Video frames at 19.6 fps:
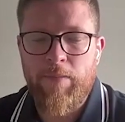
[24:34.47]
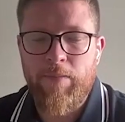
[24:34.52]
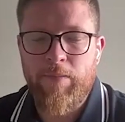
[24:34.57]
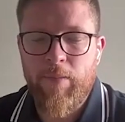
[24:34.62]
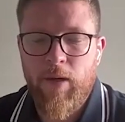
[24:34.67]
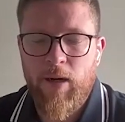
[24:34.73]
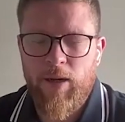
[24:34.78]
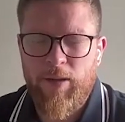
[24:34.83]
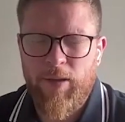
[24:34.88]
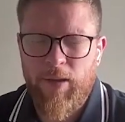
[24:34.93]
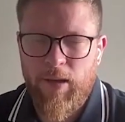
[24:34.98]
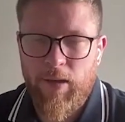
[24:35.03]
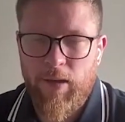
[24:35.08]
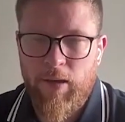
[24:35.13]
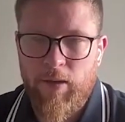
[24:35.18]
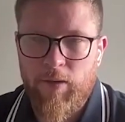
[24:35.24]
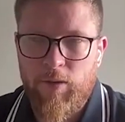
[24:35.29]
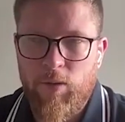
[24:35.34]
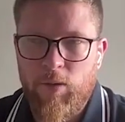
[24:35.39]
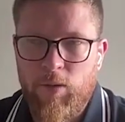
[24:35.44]

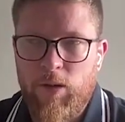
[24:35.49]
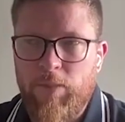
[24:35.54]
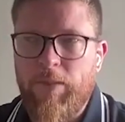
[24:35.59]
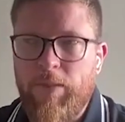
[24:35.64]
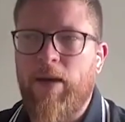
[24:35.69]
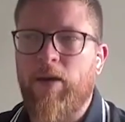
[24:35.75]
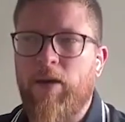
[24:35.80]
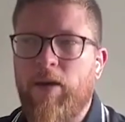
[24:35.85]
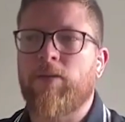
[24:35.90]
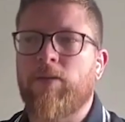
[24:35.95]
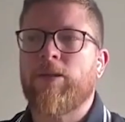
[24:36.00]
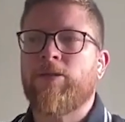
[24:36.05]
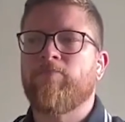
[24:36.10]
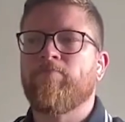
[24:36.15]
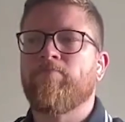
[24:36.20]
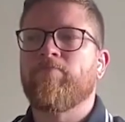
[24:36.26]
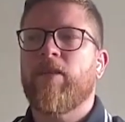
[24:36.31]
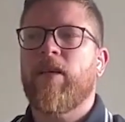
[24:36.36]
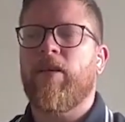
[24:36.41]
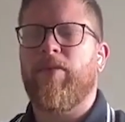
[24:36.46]
I think it's all
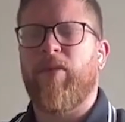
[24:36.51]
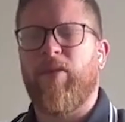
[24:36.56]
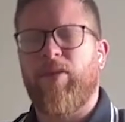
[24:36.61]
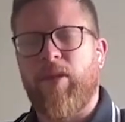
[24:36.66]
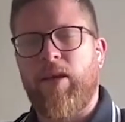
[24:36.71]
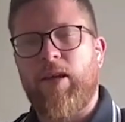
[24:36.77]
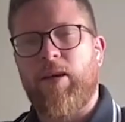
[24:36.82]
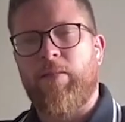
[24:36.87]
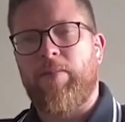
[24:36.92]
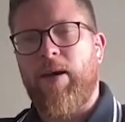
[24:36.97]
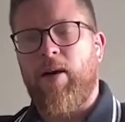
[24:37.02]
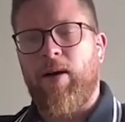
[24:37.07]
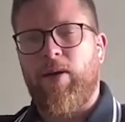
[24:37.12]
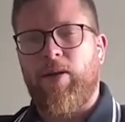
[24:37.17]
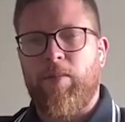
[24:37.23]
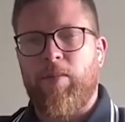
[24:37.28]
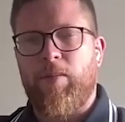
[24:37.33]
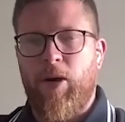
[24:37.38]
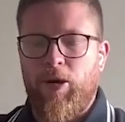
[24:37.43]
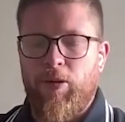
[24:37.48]
about, if you think
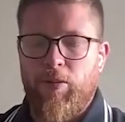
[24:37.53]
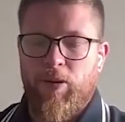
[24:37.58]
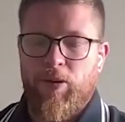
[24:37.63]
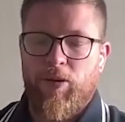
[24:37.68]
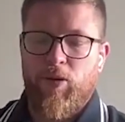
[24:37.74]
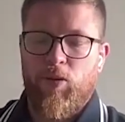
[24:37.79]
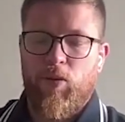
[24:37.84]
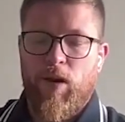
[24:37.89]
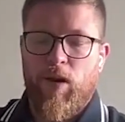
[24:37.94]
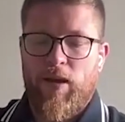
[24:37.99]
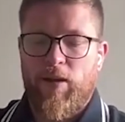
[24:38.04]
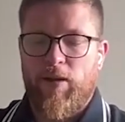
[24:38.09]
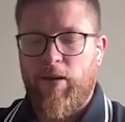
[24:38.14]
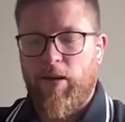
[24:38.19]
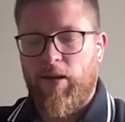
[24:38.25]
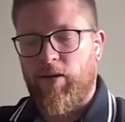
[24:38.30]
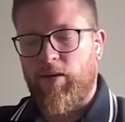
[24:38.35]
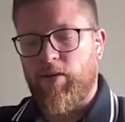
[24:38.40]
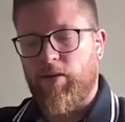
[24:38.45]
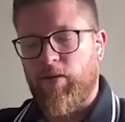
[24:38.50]
about at the moment the
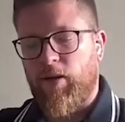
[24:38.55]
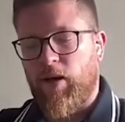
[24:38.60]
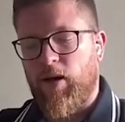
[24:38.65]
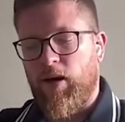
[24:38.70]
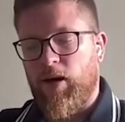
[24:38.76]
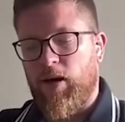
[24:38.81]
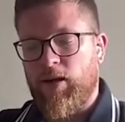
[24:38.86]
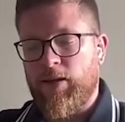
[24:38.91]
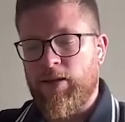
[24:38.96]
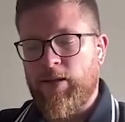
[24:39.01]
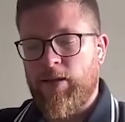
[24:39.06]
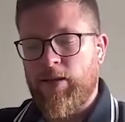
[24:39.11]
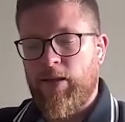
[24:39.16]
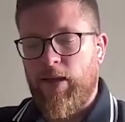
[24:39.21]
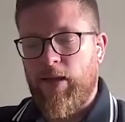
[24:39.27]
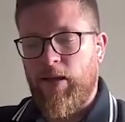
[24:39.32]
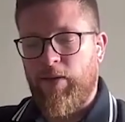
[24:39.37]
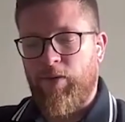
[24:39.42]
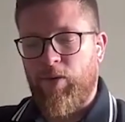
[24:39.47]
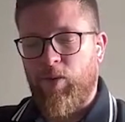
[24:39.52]
way things are,
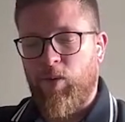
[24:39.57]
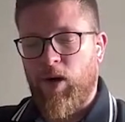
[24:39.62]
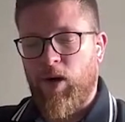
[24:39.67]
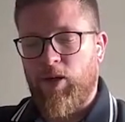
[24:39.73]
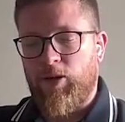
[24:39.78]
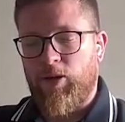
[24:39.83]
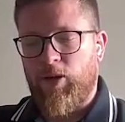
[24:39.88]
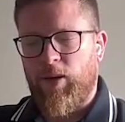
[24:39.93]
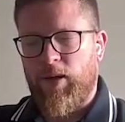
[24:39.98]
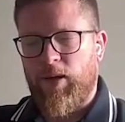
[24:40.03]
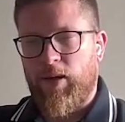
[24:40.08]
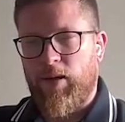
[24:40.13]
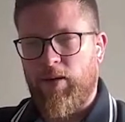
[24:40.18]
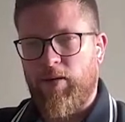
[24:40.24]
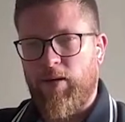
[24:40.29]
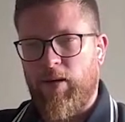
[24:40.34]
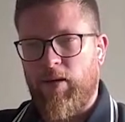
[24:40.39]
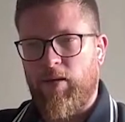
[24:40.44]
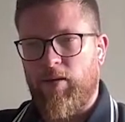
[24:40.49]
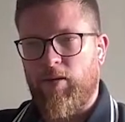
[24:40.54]
if you are
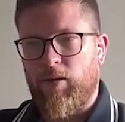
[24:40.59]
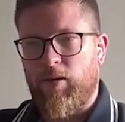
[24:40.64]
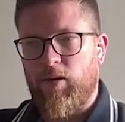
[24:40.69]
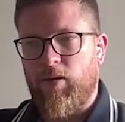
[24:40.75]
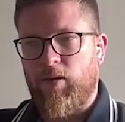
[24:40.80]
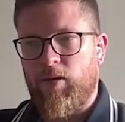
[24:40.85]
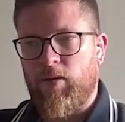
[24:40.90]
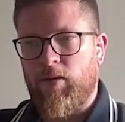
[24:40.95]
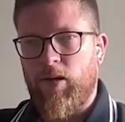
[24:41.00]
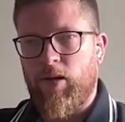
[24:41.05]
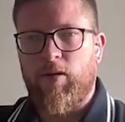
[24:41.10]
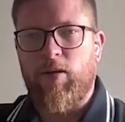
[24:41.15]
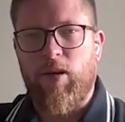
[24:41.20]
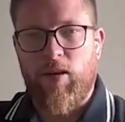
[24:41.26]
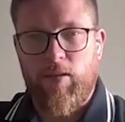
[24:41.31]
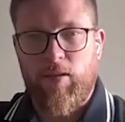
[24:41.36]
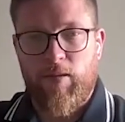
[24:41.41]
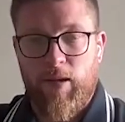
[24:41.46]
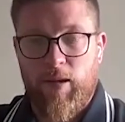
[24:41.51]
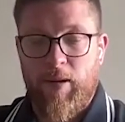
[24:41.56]
doing these things on,
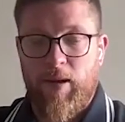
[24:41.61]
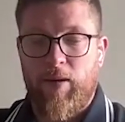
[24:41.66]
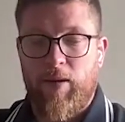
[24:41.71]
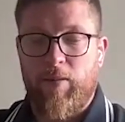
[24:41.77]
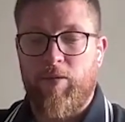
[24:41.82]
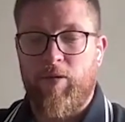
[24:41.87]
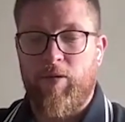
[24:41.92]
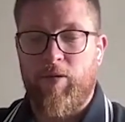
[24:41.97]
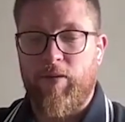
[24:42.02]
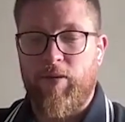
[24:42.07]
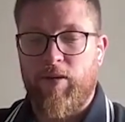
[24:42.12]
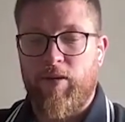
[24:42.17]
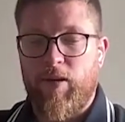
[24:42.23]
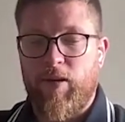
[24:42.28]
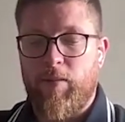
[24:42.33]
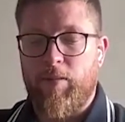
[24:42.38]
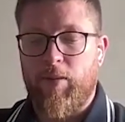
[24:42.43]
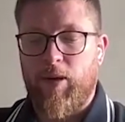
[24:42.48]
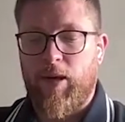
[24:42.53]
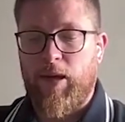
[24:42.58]
as I said about the
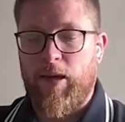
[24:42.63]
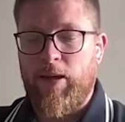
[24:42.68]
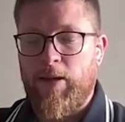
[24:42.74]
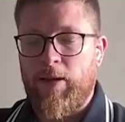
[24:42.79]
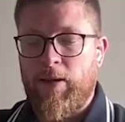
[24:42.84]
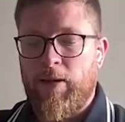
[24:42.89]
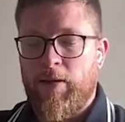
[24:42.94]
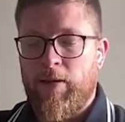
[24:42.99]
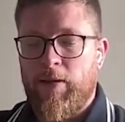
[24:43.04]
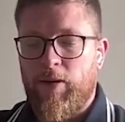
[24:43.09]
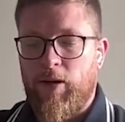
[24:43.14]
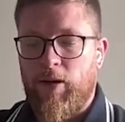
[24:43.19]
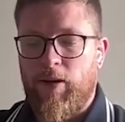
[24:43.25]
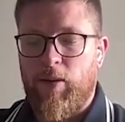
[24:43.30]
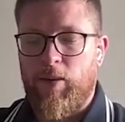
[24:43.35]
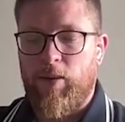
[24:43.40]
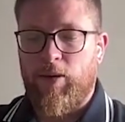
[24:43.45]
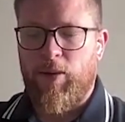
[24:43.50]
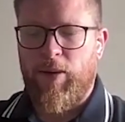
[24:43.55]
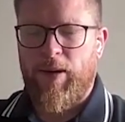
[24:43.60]
previous company,
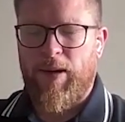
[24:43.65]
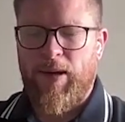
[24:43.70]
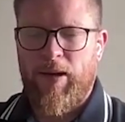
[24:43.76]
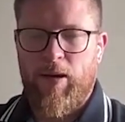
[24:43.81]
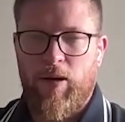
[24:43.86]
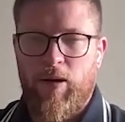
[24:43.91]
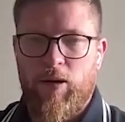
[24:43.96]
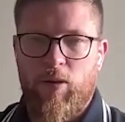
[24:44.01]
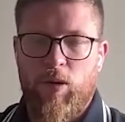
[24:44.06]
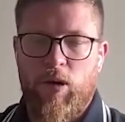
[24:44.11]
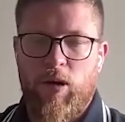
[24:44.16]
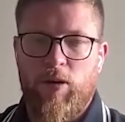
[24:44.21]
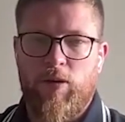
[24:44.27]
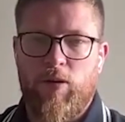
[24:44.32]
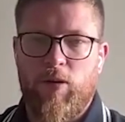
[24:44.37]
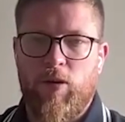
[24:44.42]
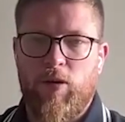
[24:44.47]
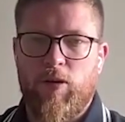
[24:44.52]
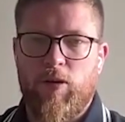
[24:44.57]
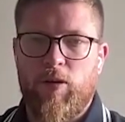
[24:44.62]
they were doing it on a
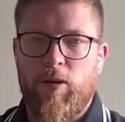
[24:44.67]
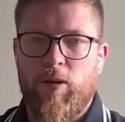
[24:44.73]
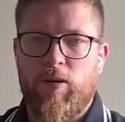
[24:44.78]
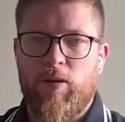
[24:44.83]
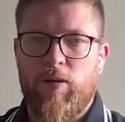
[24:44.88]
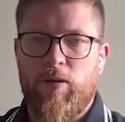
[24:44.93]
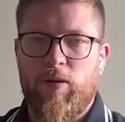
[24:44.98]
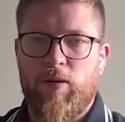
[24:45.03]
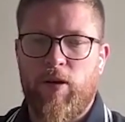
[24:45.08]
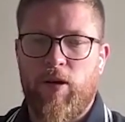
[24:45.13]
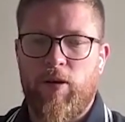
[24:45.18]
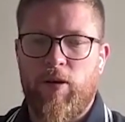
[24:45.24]
Word document.